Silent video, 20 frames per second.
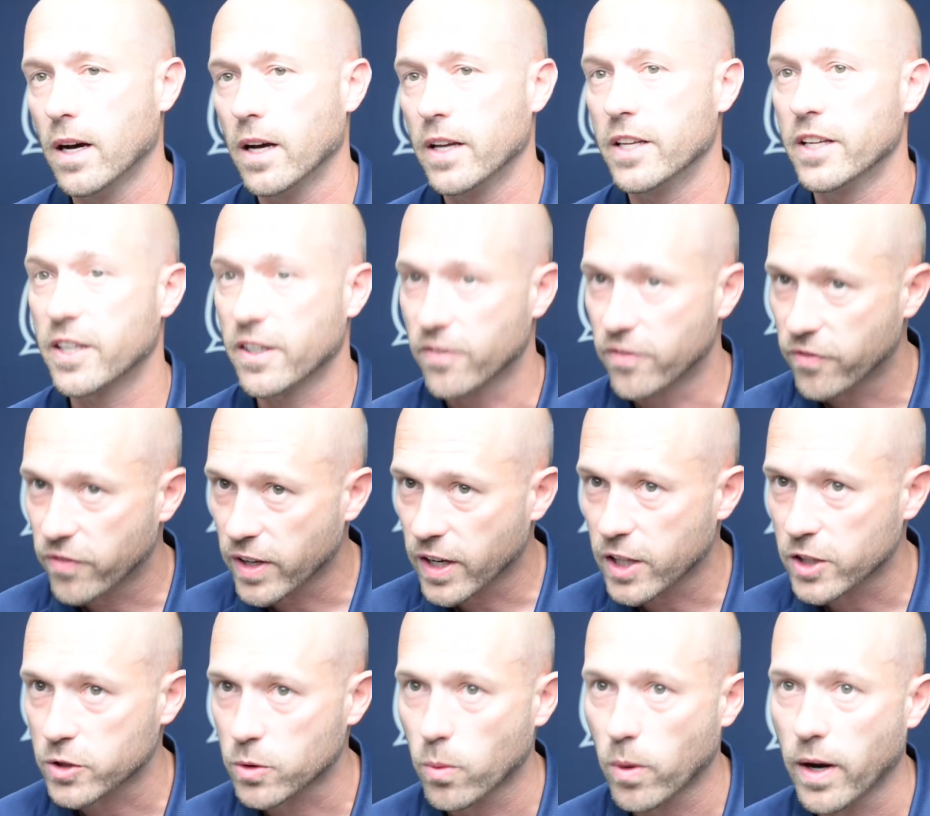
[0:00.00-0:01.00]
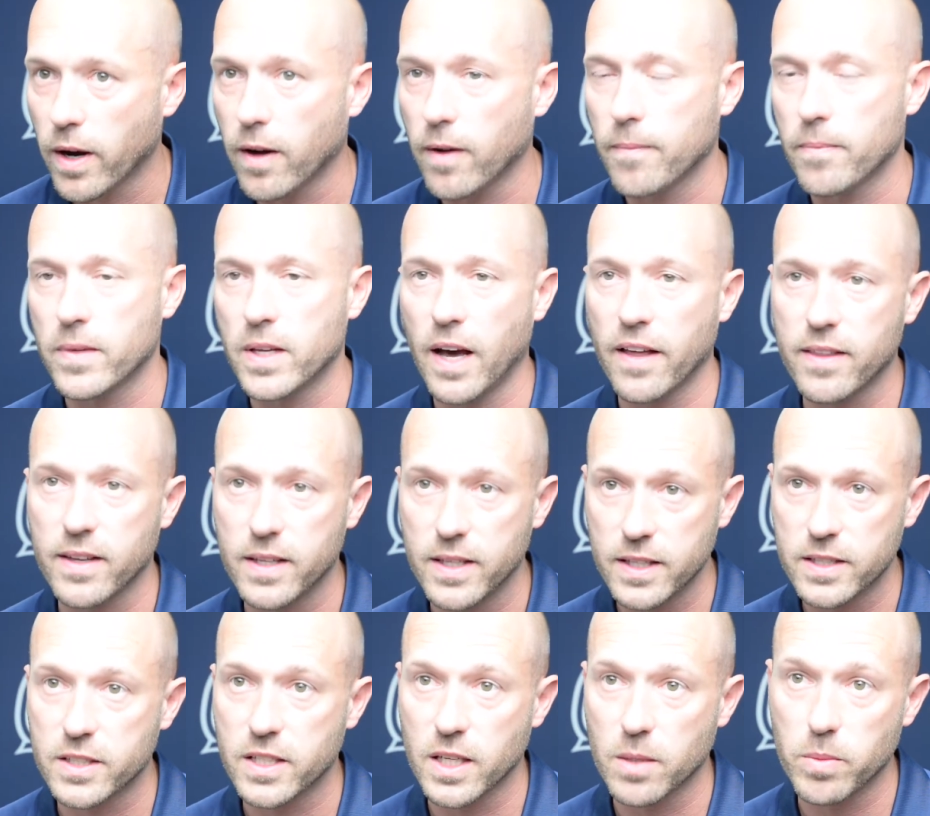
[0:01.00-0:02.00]
He can finish well. I think
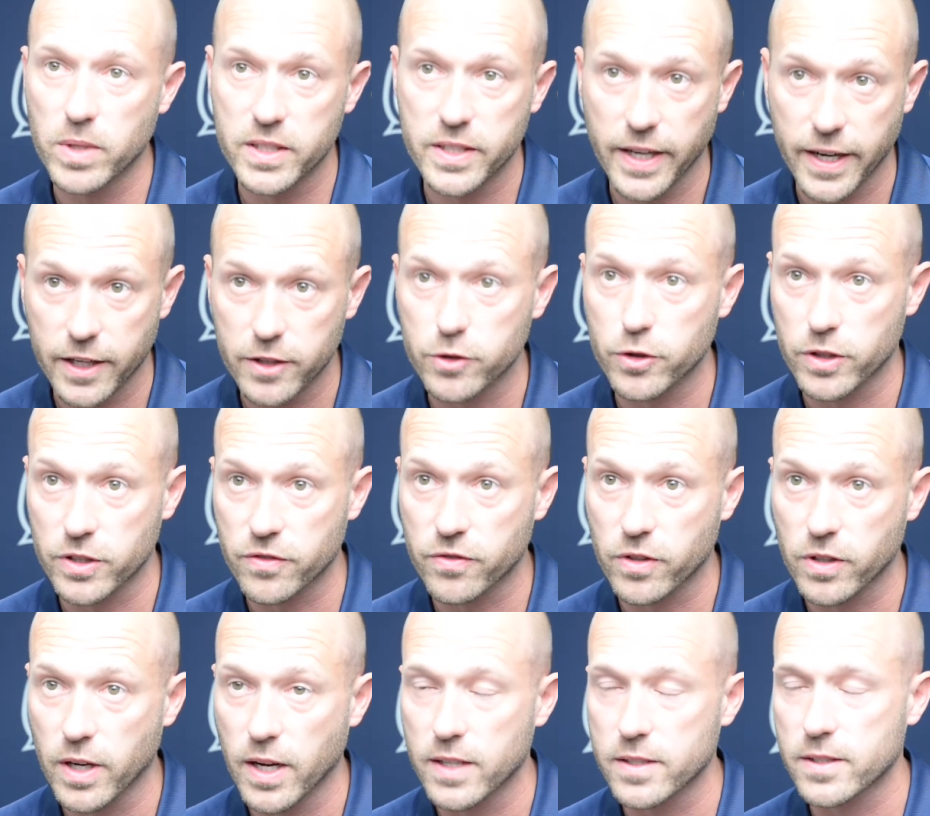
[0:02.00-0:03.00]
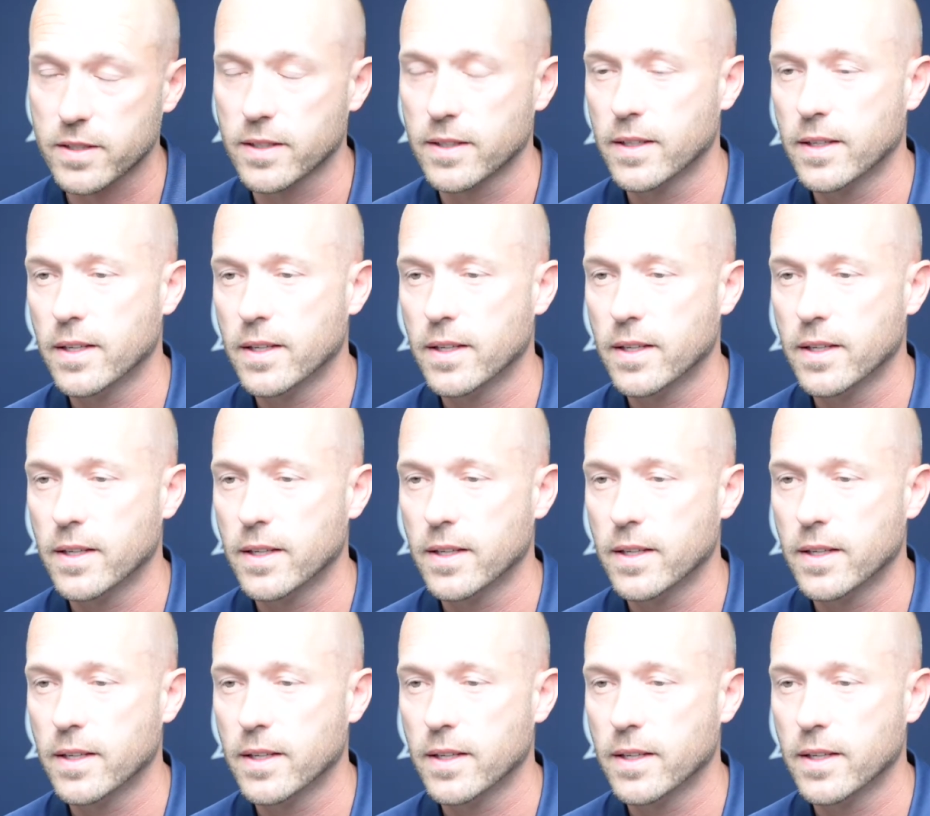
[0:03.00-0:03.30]
he's going to be dangerous for us.